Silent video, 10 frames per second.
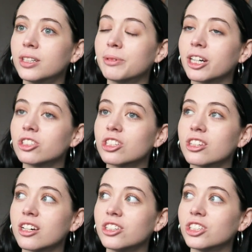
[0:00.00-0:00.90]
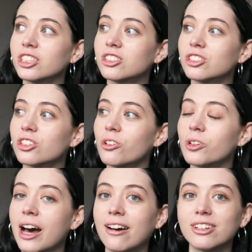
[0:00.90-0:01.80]
Oh my gosh, the thunder is so
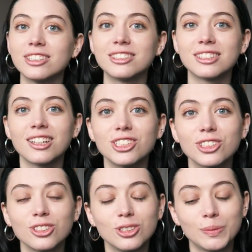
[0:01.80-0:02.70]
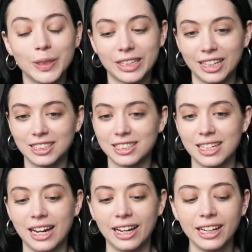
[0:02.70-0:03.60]
loud. It's such a gloomy day
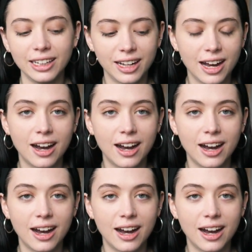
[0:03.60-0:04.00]
today.